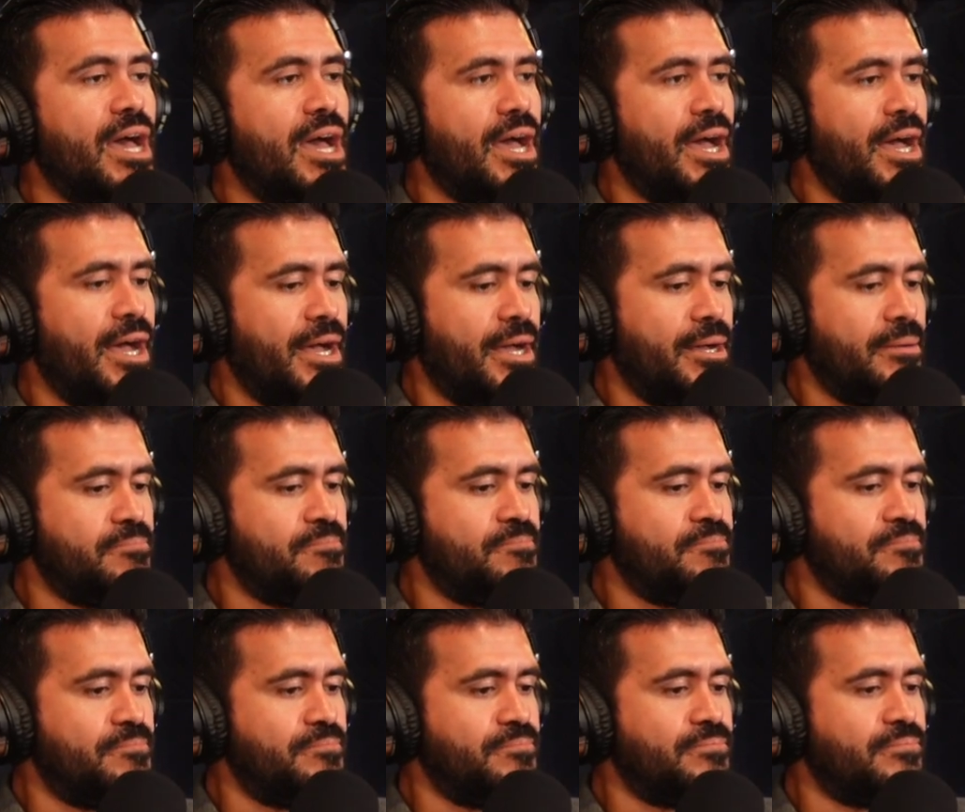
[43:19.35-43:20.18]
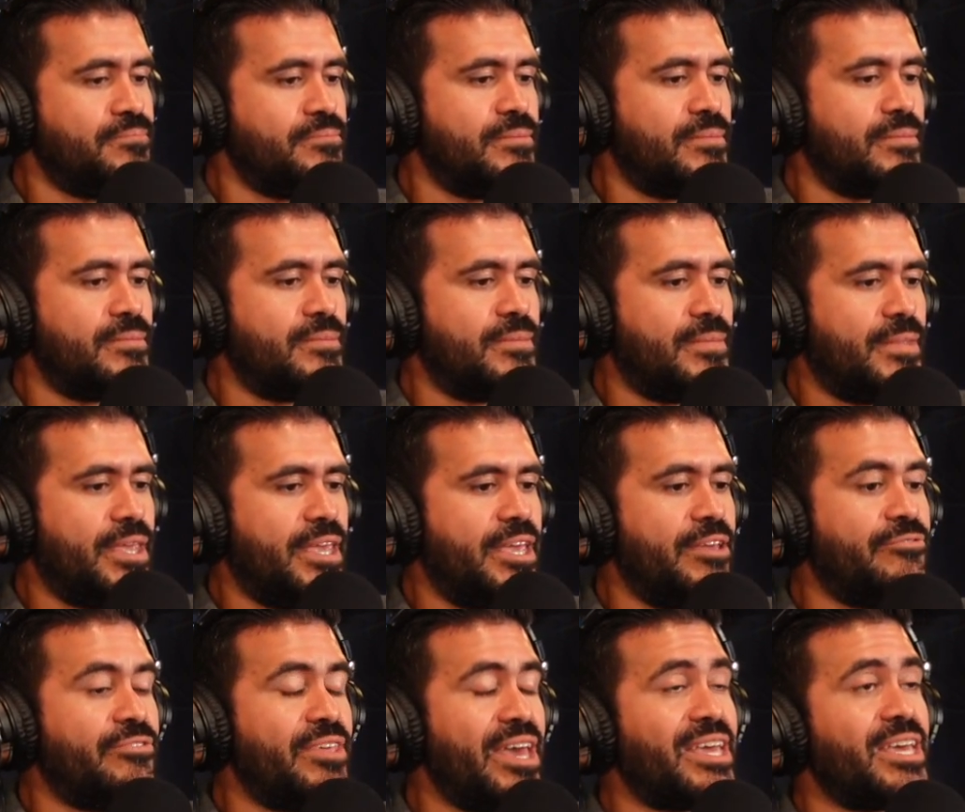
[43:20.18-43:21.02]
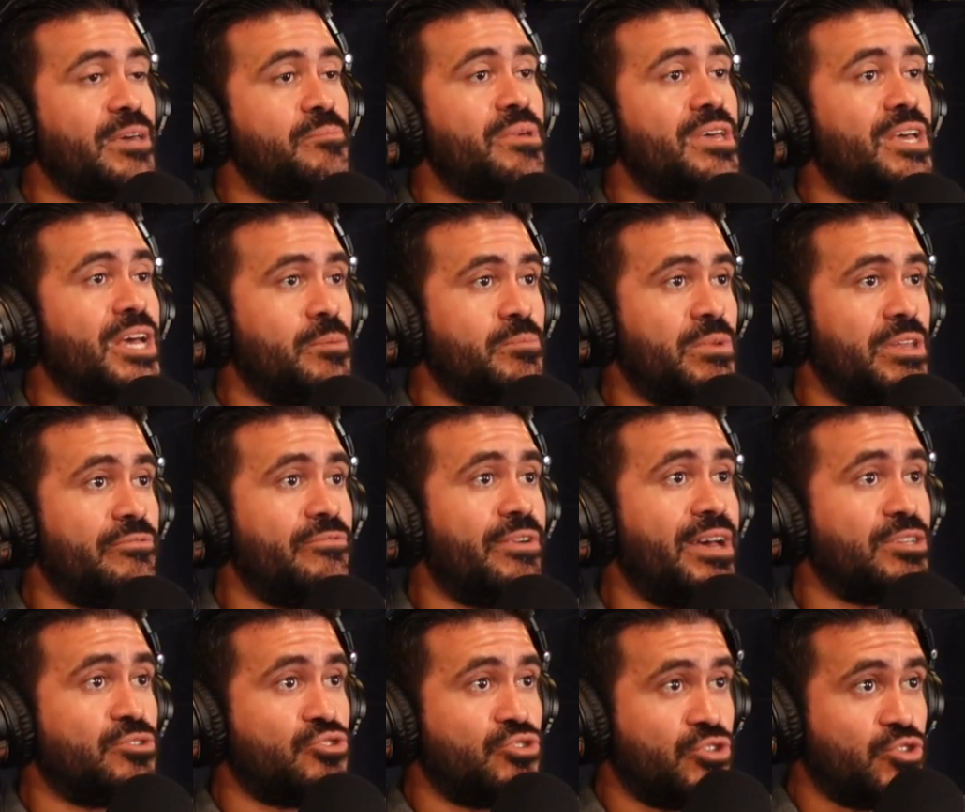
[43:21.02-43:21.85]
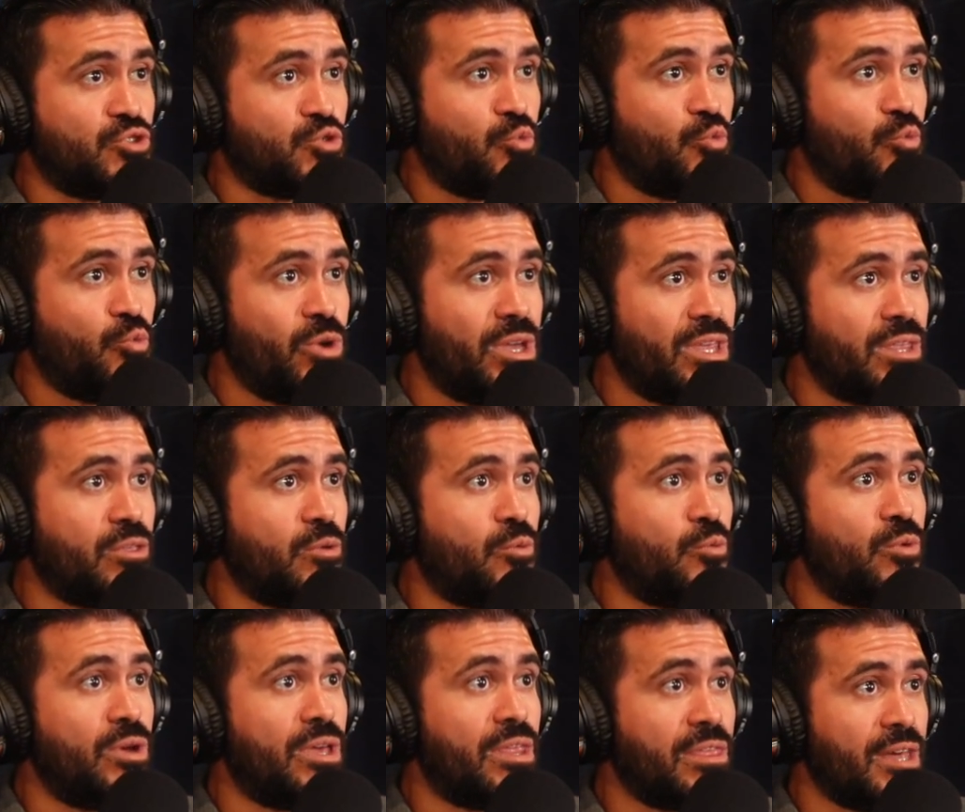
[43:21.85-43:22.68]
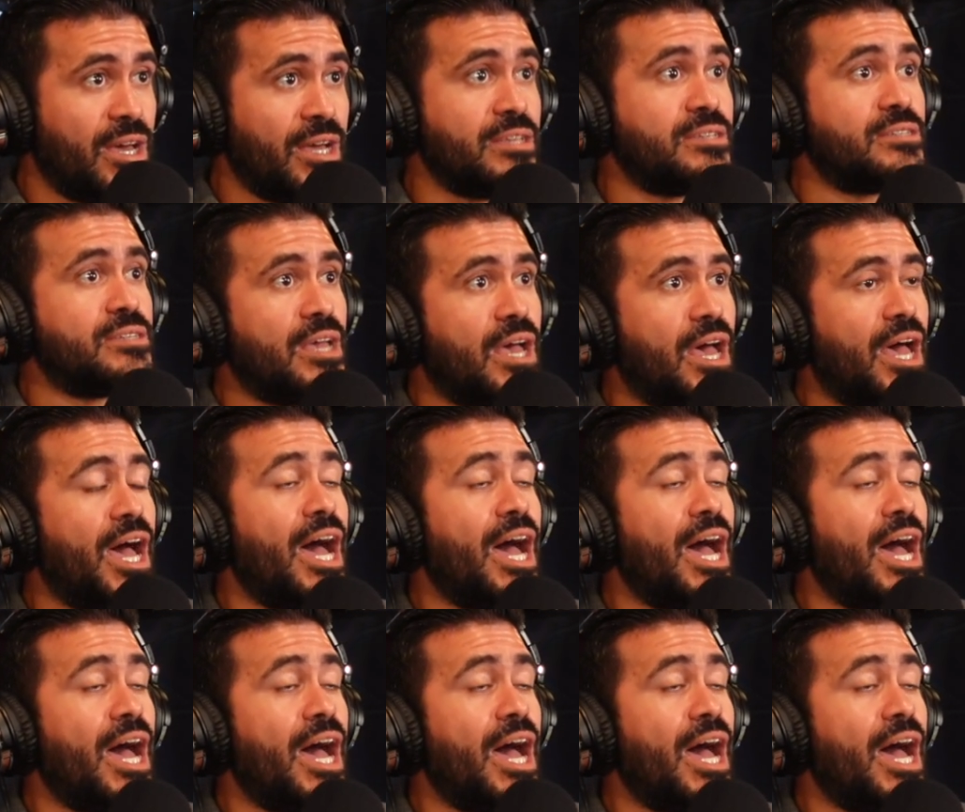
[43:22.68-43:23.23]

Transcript: become investors with us?